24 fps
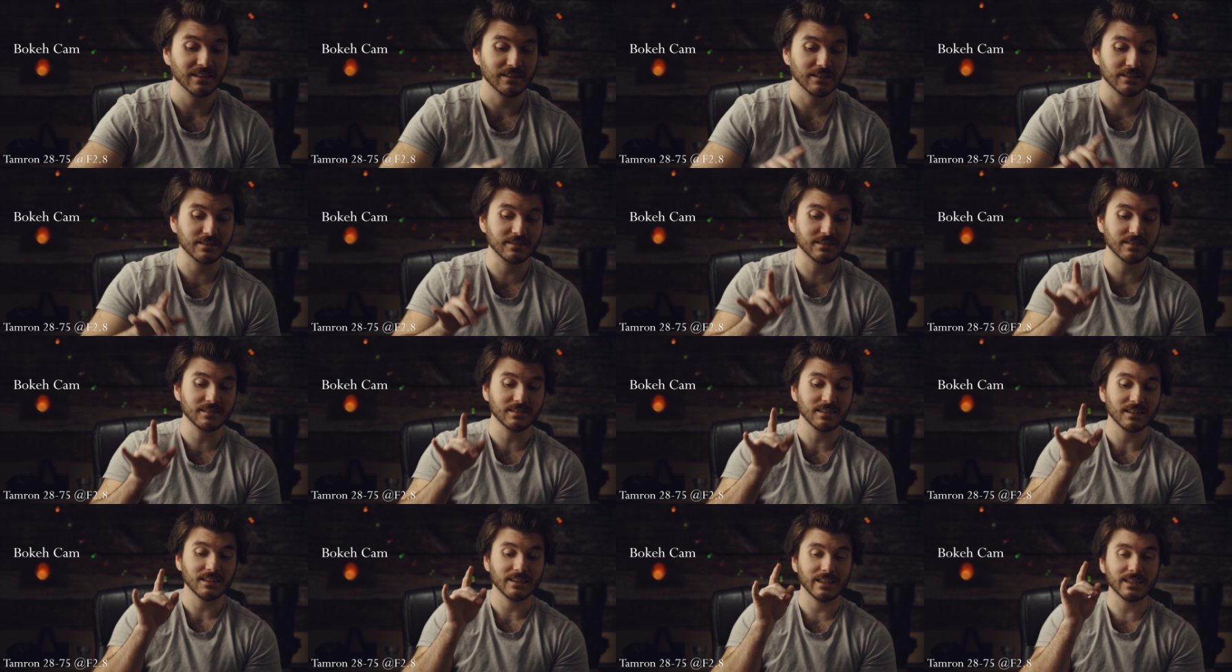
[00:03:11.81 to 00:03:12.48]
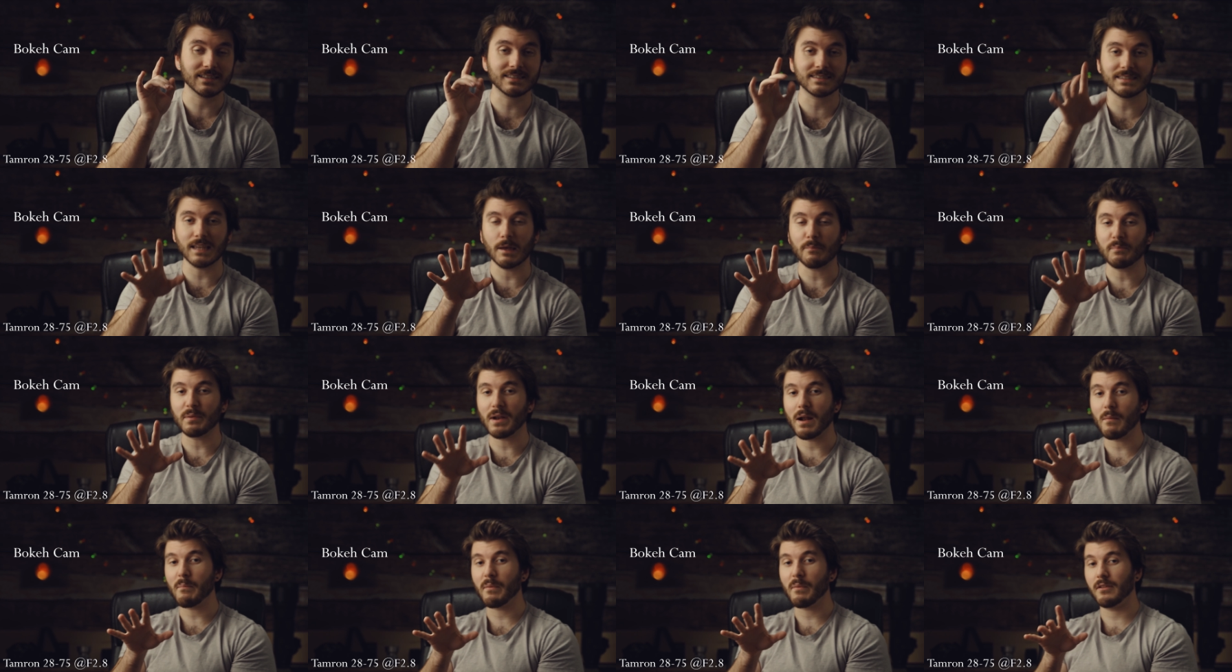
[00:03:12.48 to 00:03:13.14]
Let's let's step
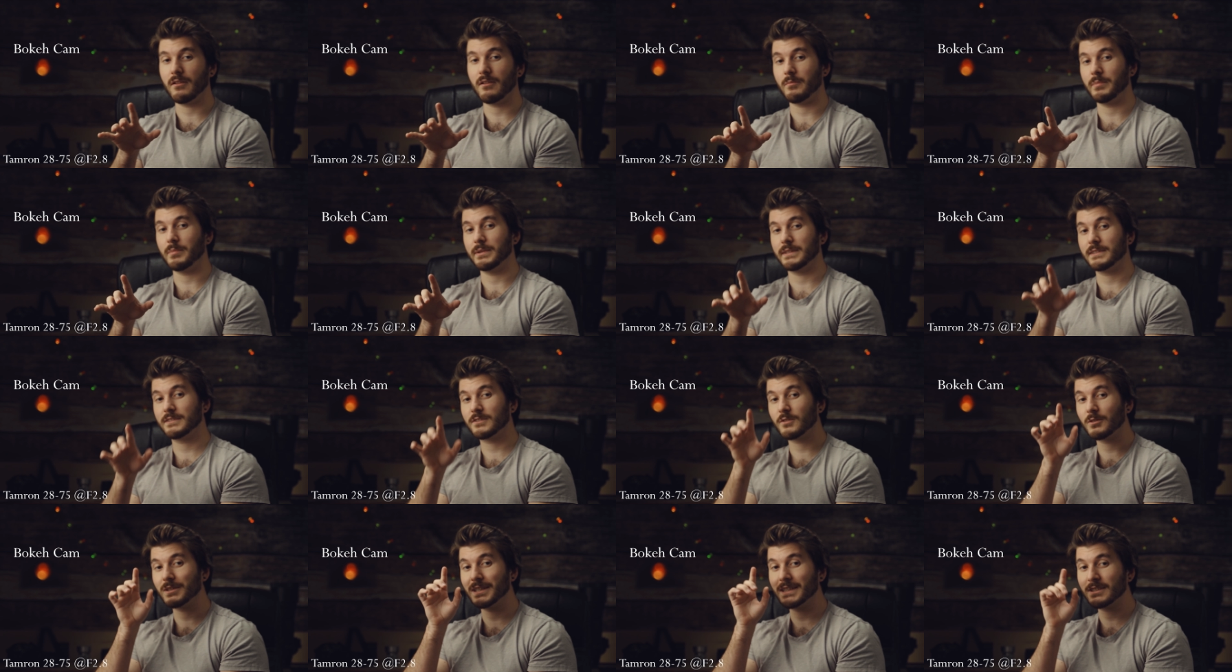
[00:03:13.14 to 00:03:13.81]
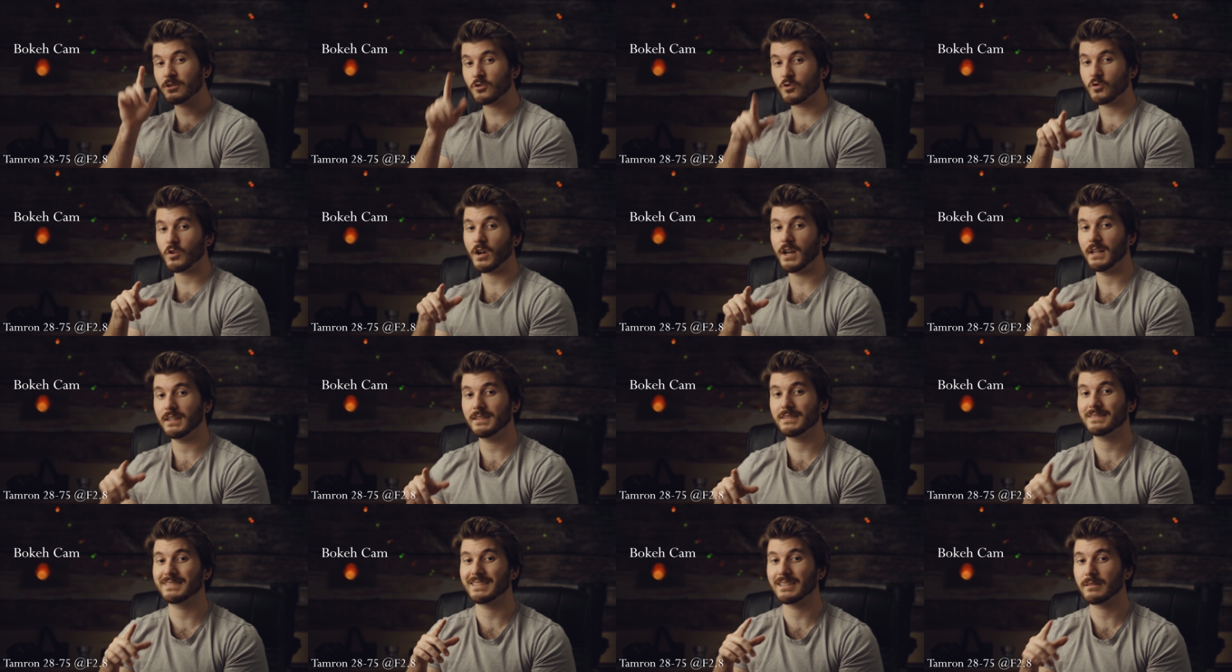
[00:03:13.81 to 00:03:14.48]
it up a little bit. So let's try
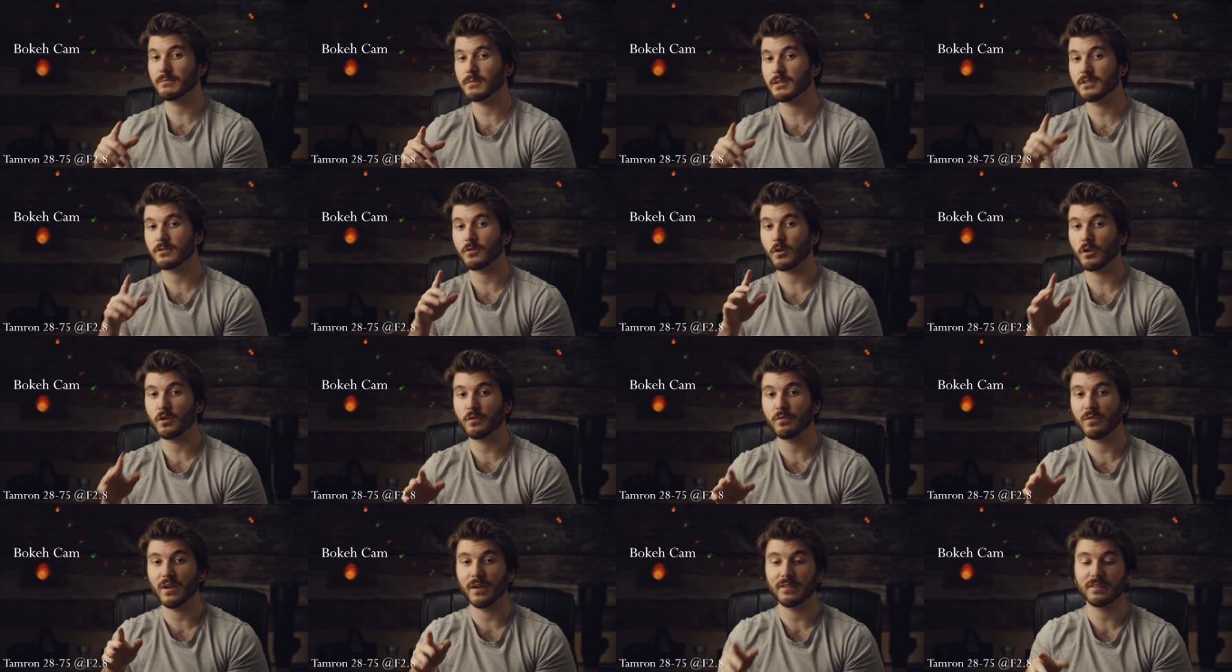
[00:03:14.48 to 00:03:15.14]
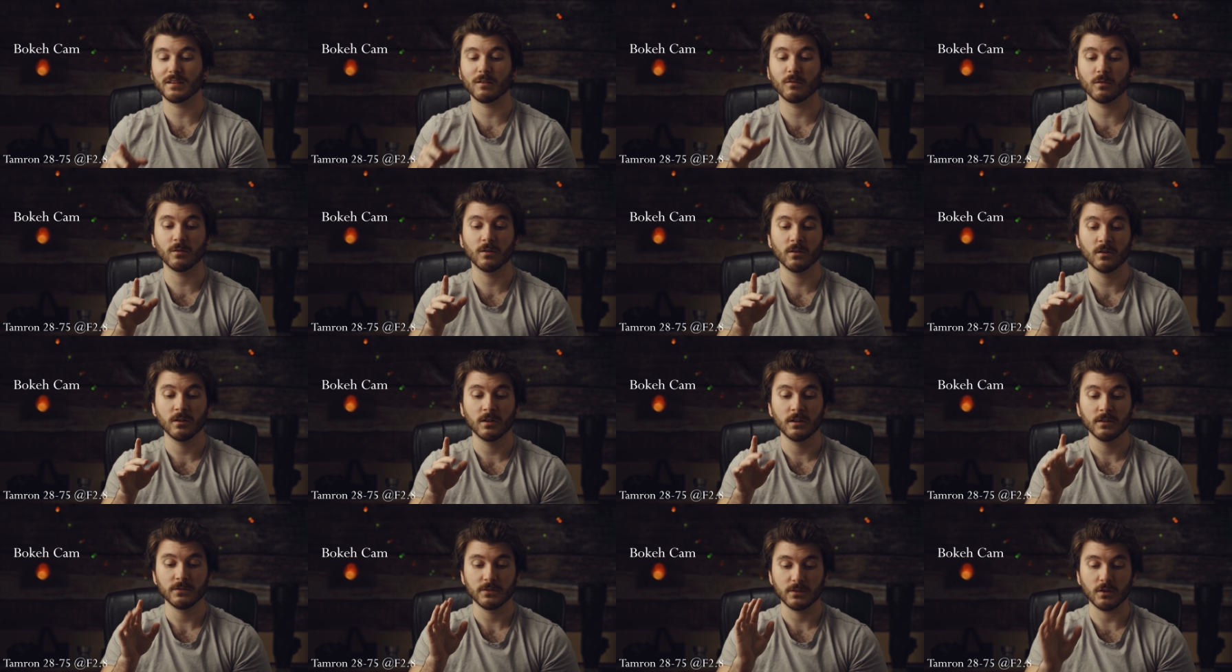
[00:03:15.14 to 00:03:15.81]
the Sigma 35 to
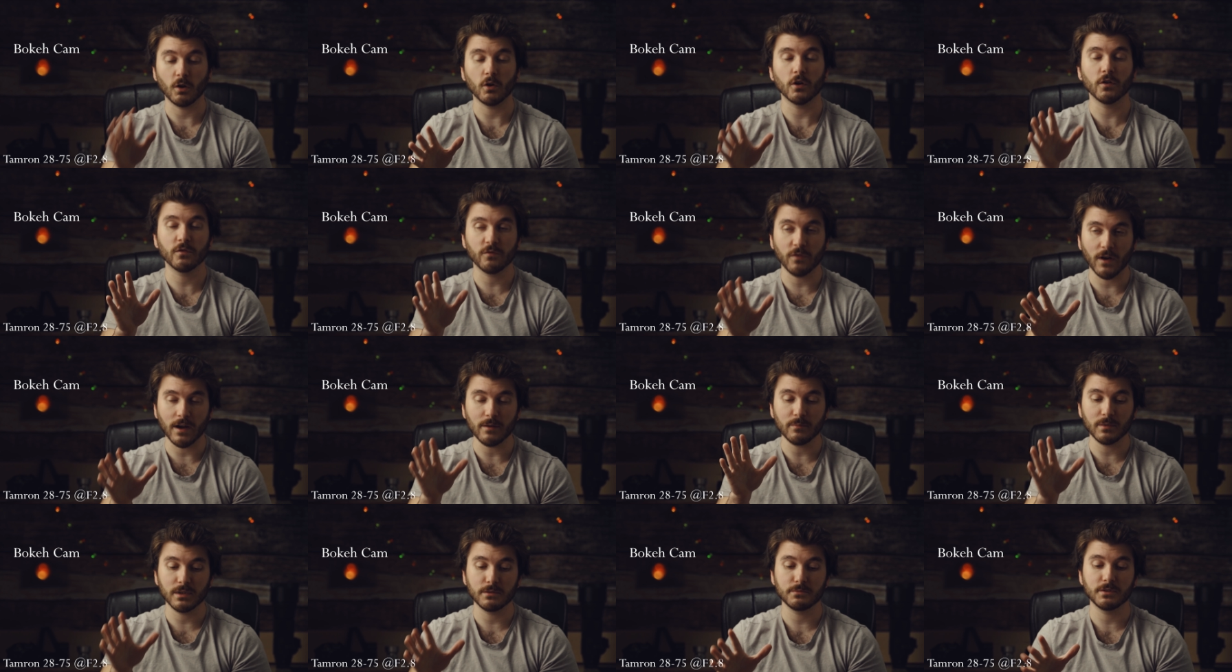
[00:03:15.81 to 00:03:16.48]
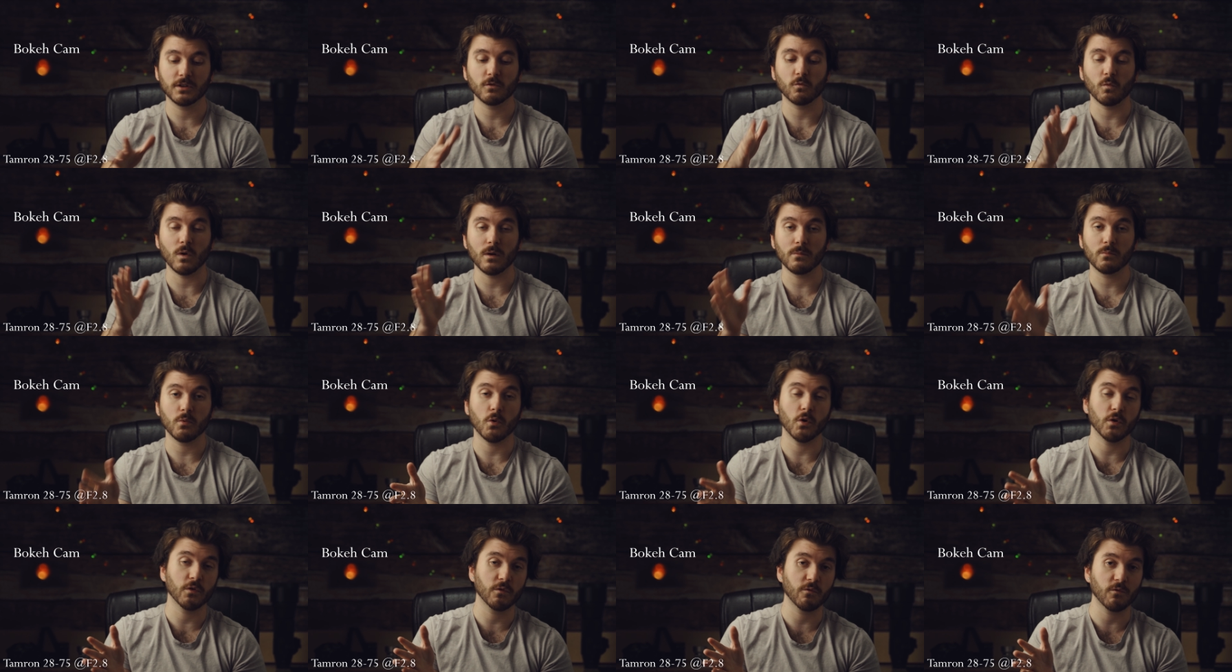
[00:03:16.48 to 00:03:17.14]
35mm
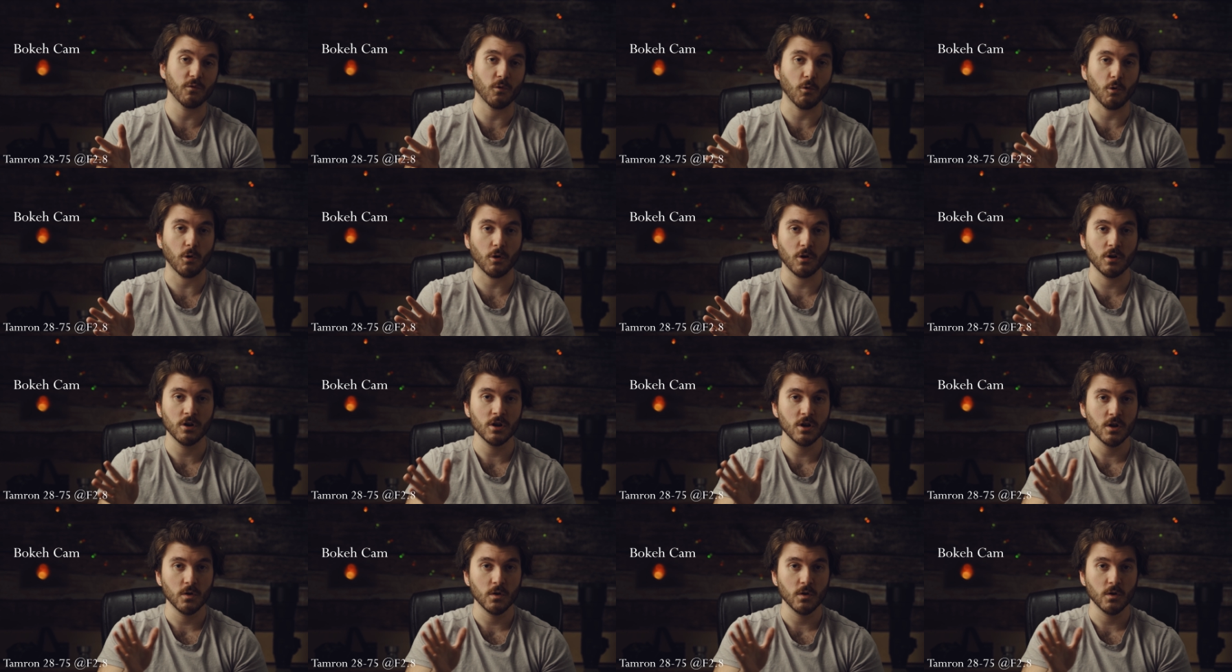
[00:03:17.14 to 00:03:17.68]
1.4,